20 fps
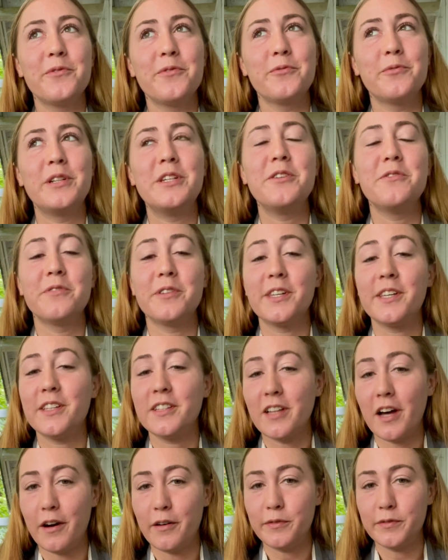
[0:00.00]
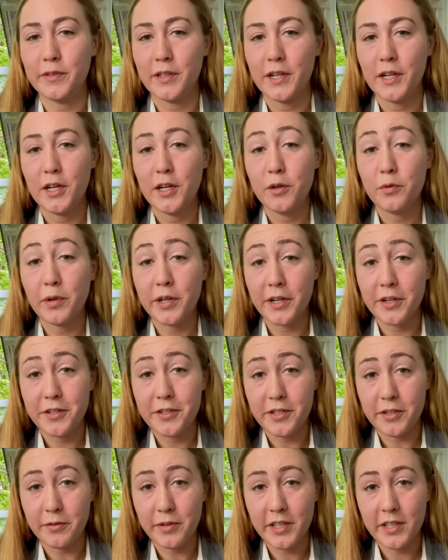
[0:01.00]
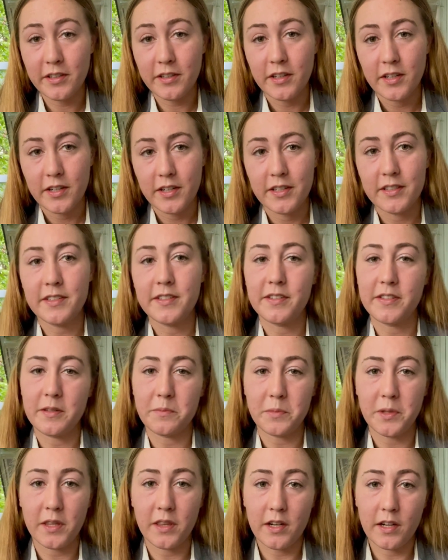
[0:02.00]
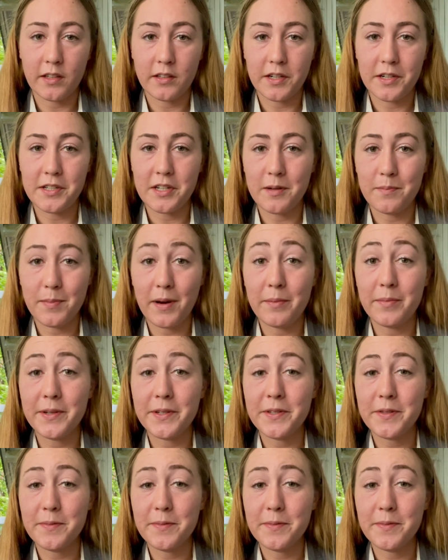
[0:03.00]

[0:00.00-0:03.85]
when you really love what you're doing. This is something that I learned in public